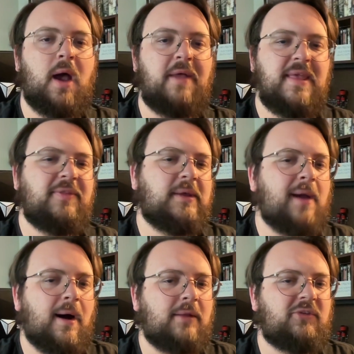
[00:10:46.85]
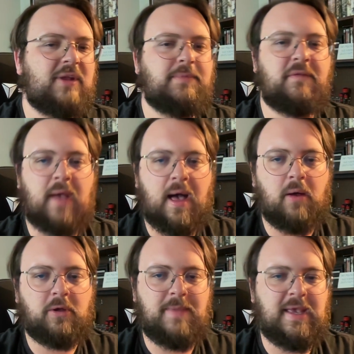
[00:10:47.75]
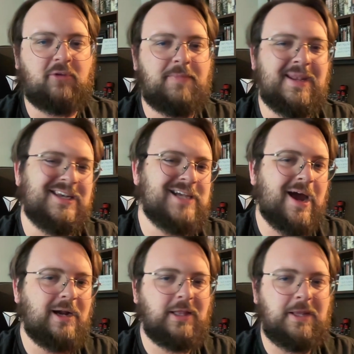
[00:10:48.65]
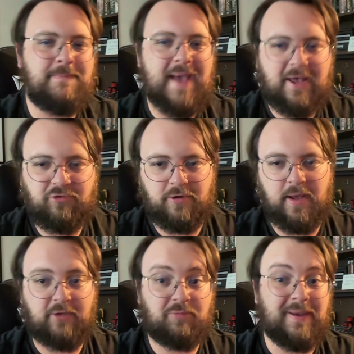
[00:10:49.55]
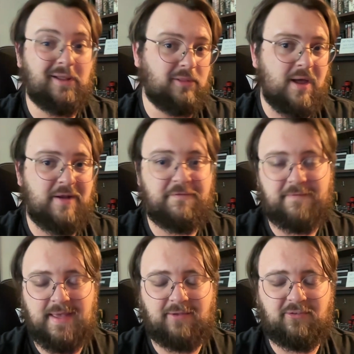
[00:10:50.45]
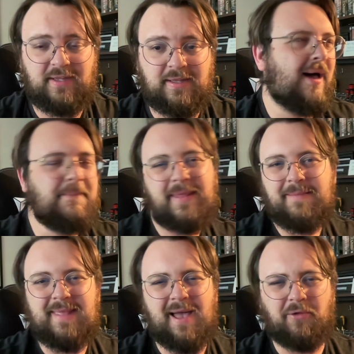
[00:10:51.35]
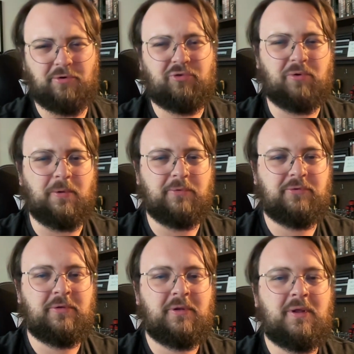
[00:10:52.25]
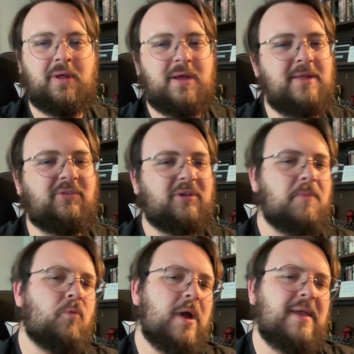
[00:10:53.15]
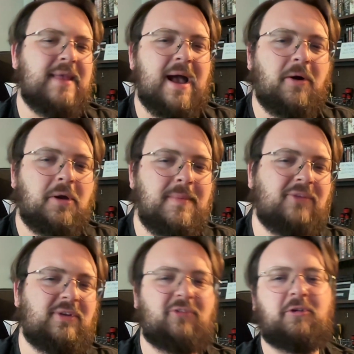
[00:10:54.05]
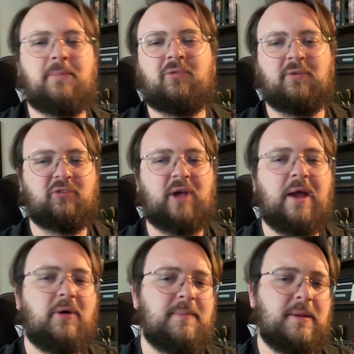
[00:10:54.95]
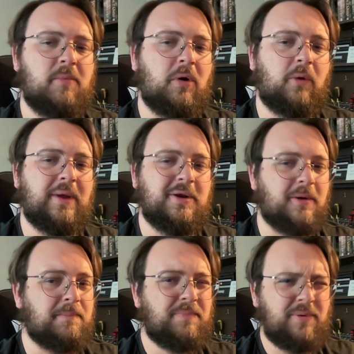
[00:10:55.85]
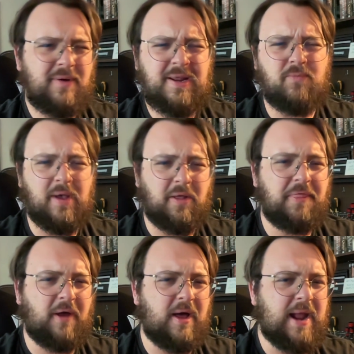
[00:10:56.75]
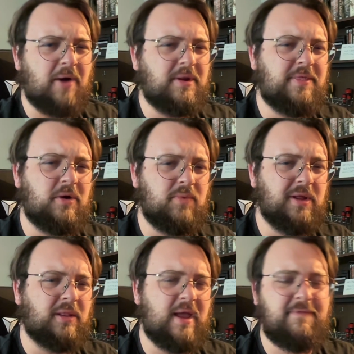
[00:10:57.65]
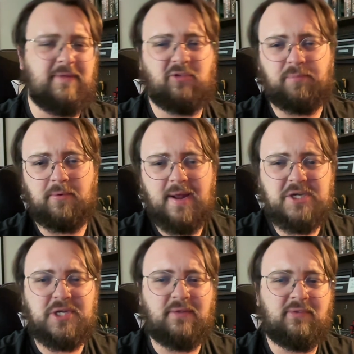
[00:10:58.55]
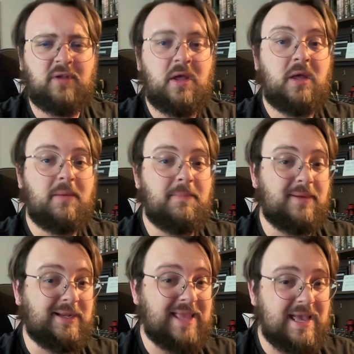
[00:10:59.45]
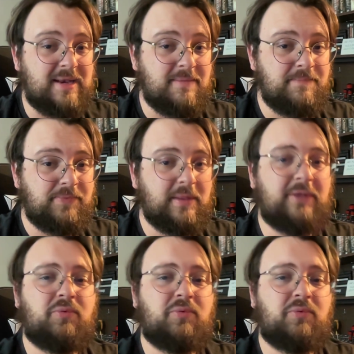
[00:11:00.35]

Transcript: I think the concept of alchemy has been entirely bastardized by a lot of fantasy. I blame the Elder Scrolls. In some way, the alchemy systems in Skyrim and Morrowind are pretty well thought out in their real-life inspirations, but again, let's